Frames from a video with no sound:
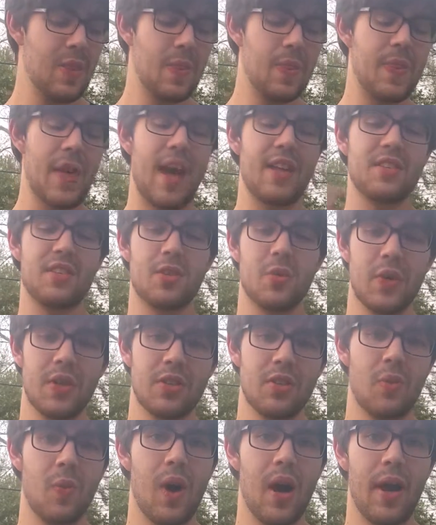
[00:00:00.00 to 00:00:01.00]
That's the
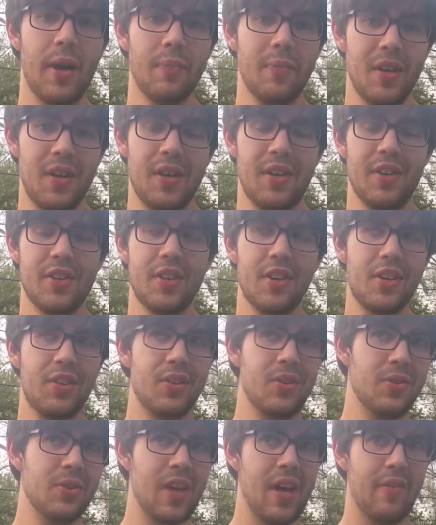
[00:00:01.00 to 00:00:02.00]
reason why. You can
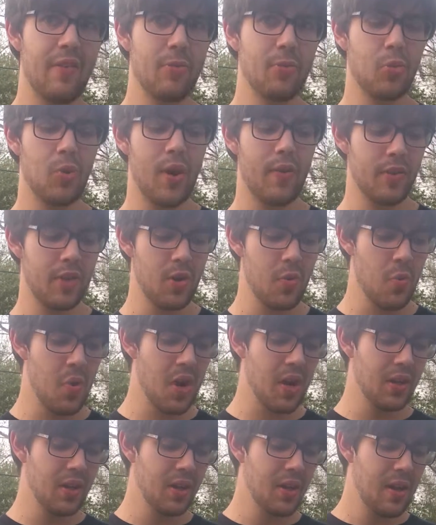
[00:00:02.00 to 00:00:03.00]
use adverbs wherever you
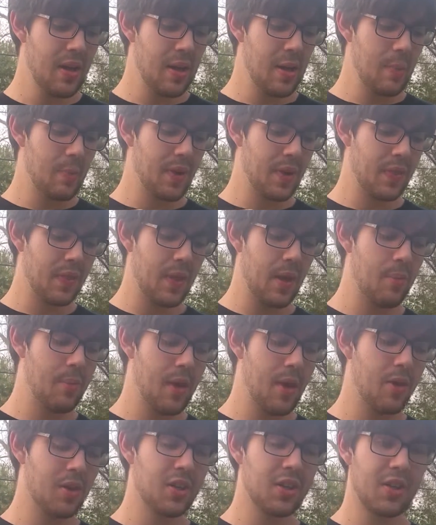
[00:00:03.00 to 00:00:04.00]
want, but the
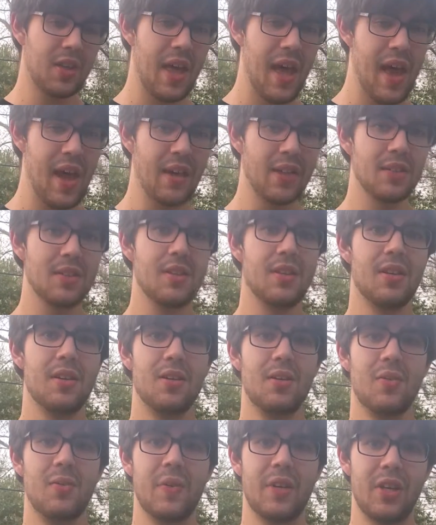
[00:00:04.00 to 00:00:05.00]
bell clanged.
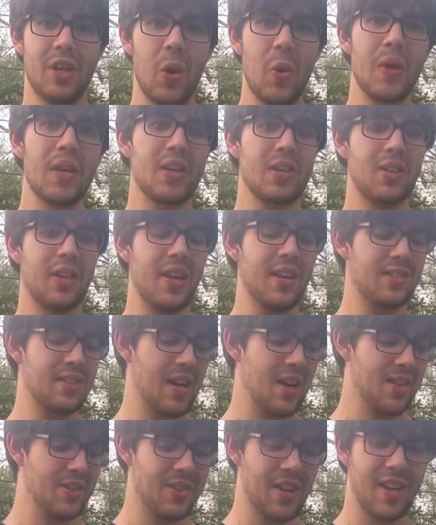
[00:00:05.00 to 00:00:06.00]
We know what a clang
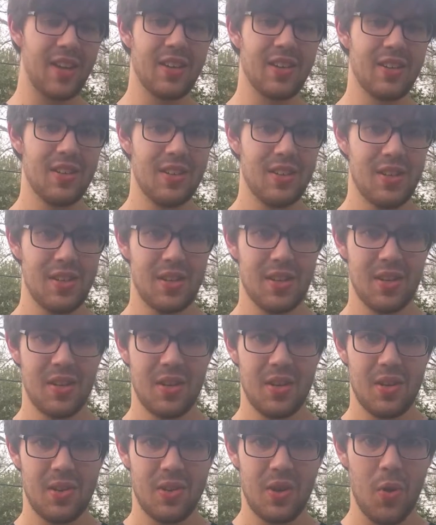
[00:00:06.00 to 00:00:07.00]
sounds like.
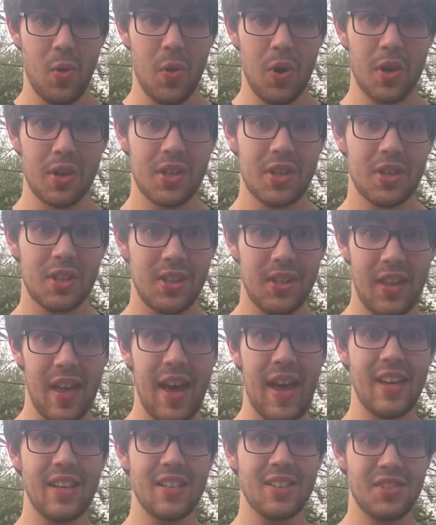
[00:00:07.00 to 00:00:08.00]
The word
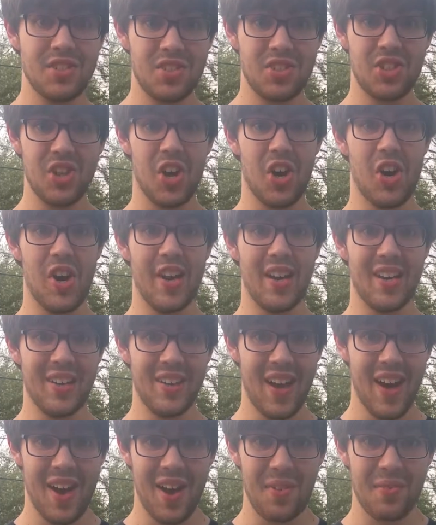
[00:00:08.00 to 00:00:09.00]
clang is jarring
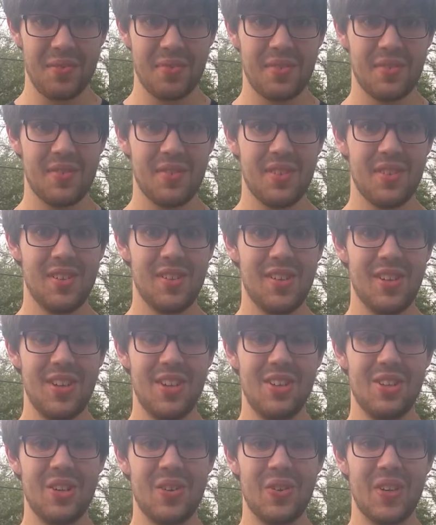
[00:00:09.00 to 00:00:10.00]
enough.
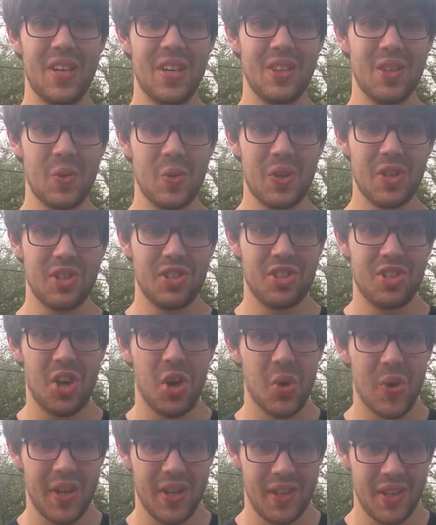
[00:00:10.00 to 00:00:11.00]
You don't need the word
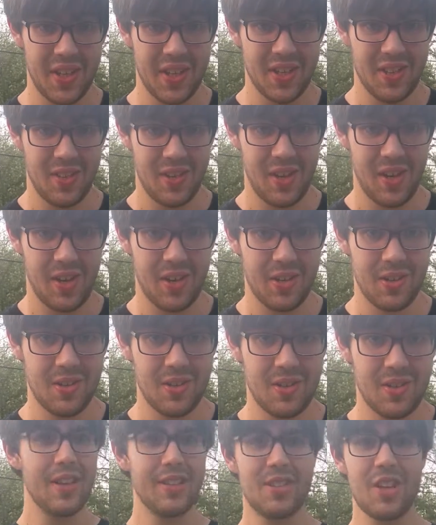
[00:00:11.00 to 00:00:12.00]
jarringly in there.
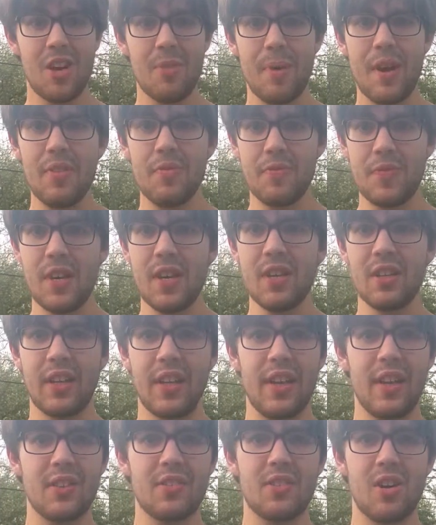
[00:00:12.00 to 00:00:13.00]
It's all by feel,
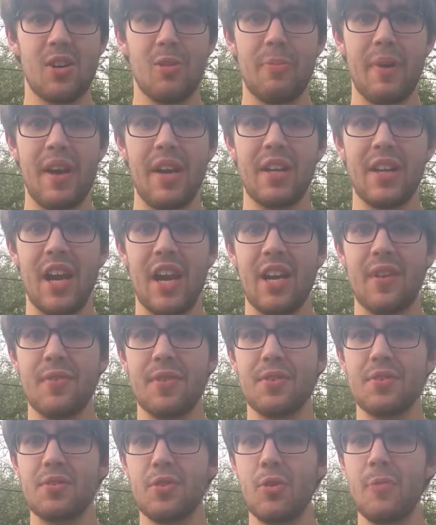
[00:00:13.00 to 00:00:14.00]
and it's all by kind of
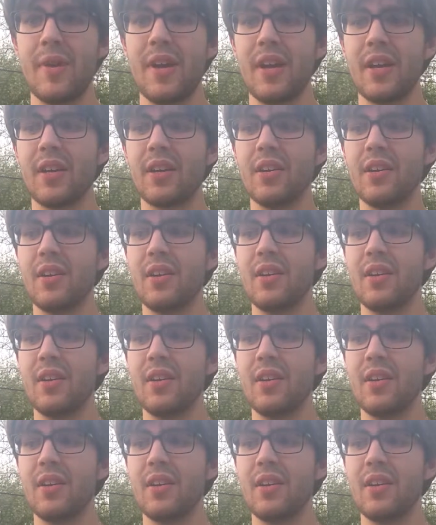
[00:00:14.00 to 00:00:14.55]
assuming